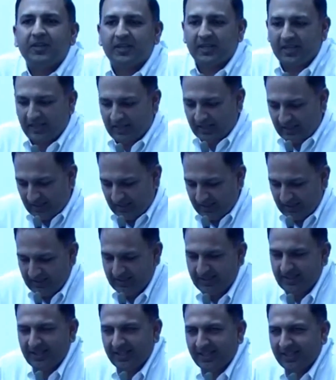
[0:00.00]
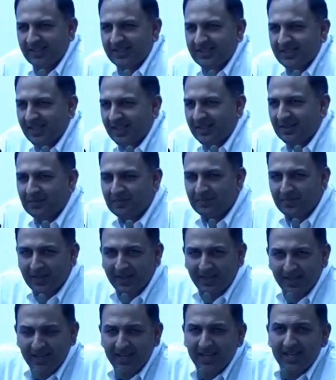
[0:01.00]
everything he did and said.
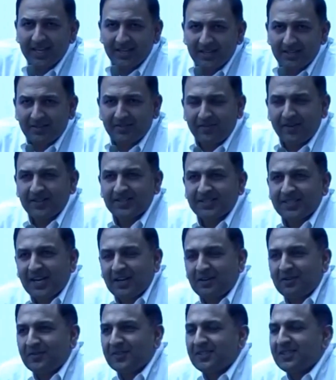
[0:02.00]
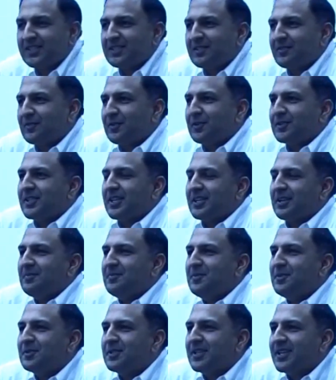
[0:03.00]
The reverse side of it is, of course, that
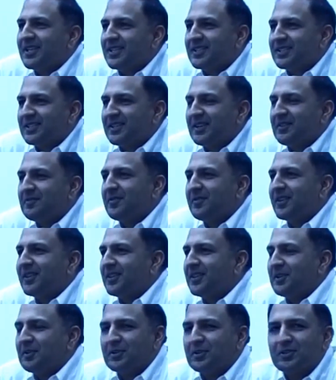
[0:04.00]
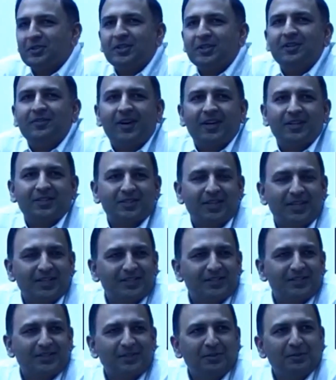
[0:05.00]
amusing incident with, Srinivas
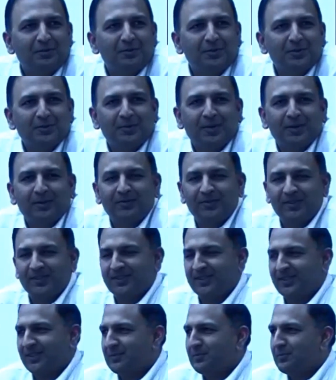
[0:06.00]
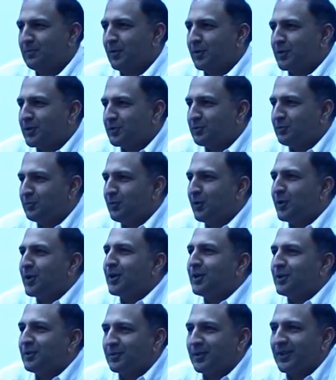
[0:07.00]
Shastri, who was one of his most
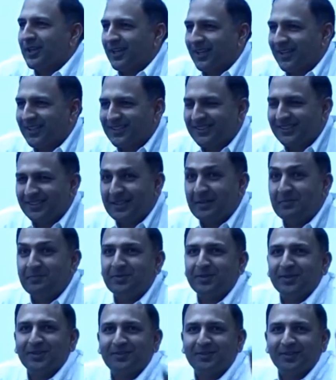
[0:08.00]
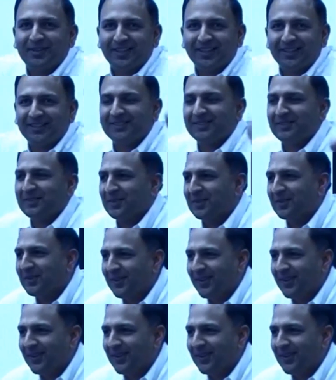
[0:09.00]
vocal critics, liberal critics,